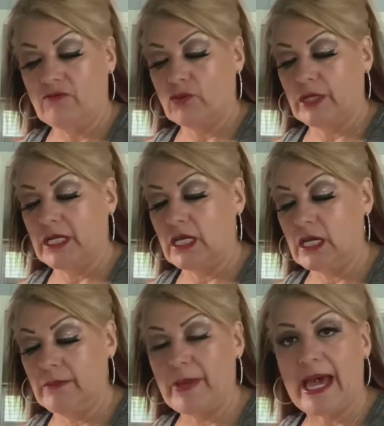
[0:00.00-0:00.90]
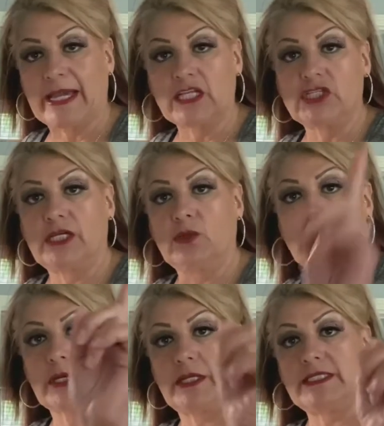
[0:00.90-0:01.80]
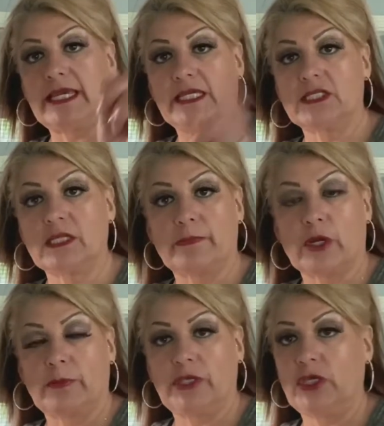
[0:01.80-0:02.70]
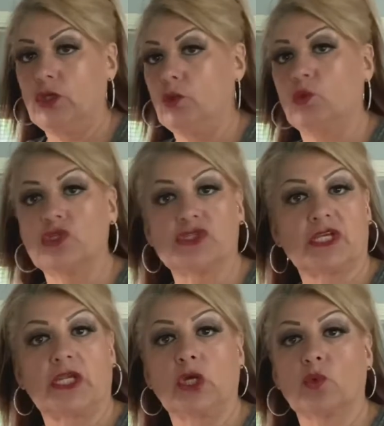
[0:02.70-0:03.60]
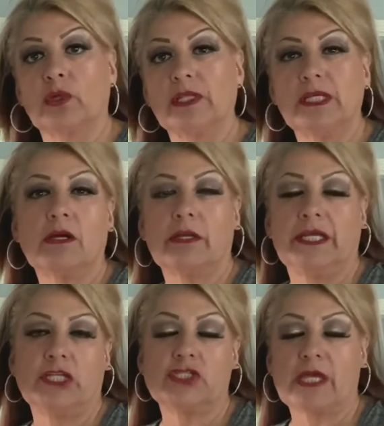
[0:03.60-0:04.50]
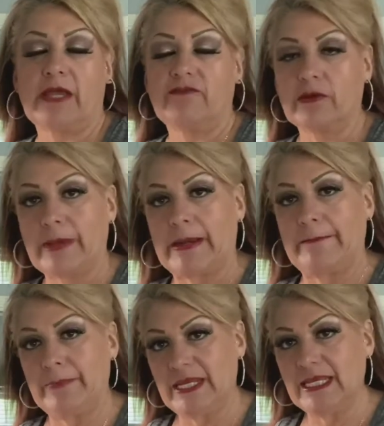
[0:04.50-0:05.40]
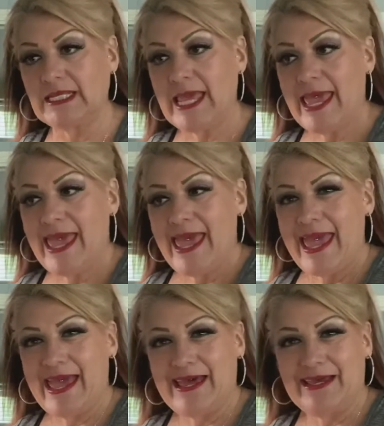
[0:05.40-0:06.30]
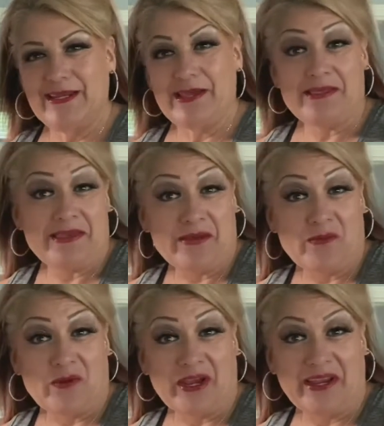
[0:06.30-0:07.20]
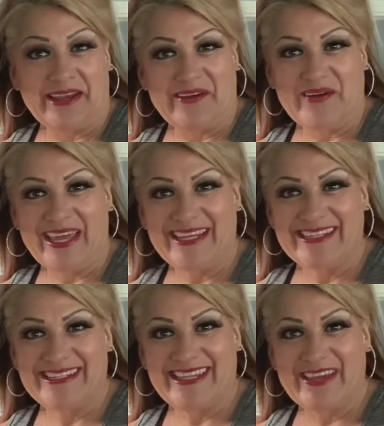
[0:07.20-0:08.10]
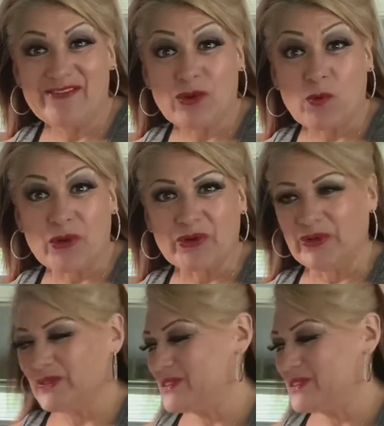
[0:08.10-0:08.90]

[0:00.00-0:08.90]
We're going to unpackage it. We're going to take it to the barbecue. We're just going to grill it on each side for about a minute, and then we're going to go ahead and give it a whirl.